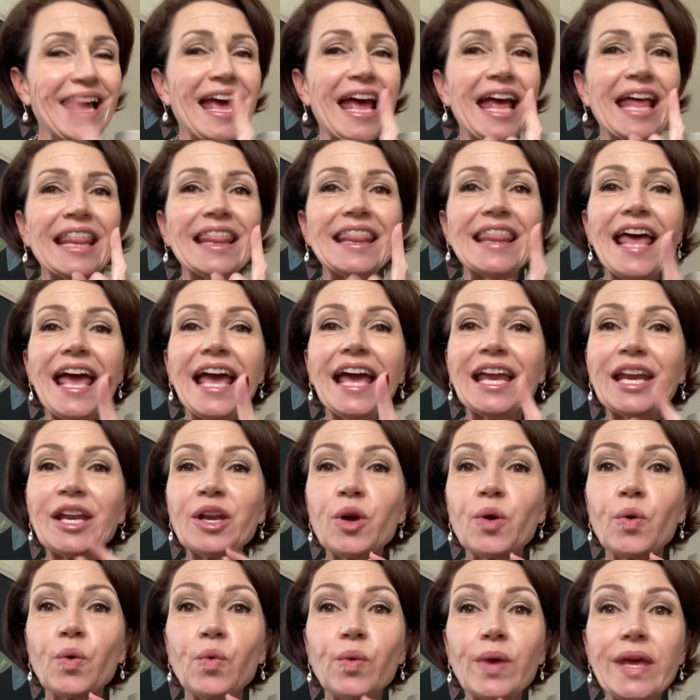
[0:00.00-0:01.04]

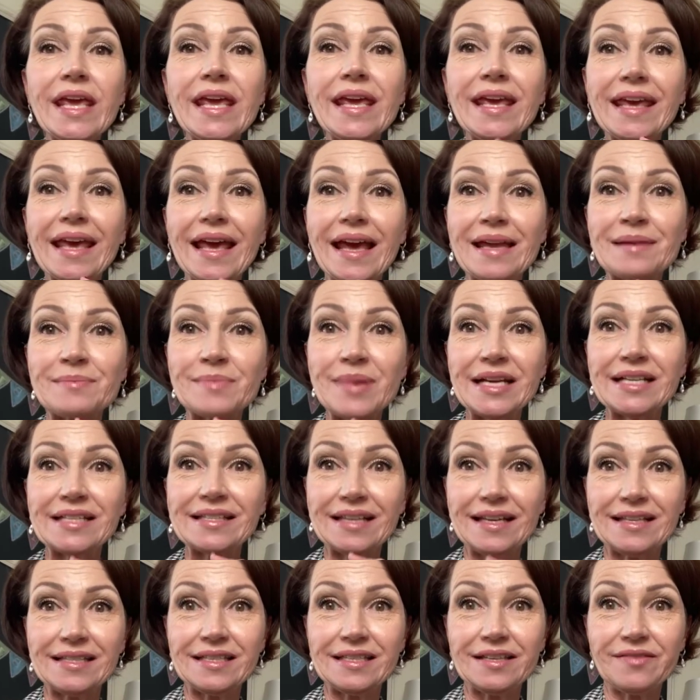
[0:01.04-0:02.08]
then we can make
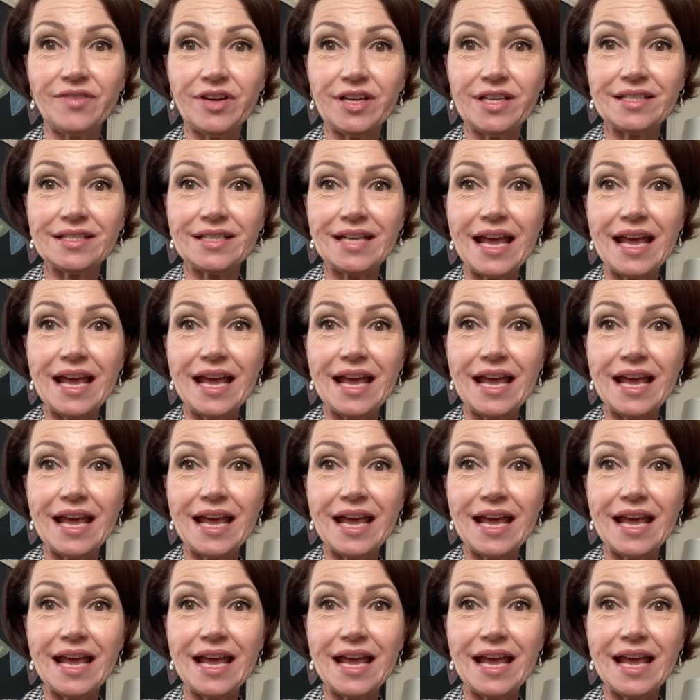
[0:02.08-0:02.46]
sense of it.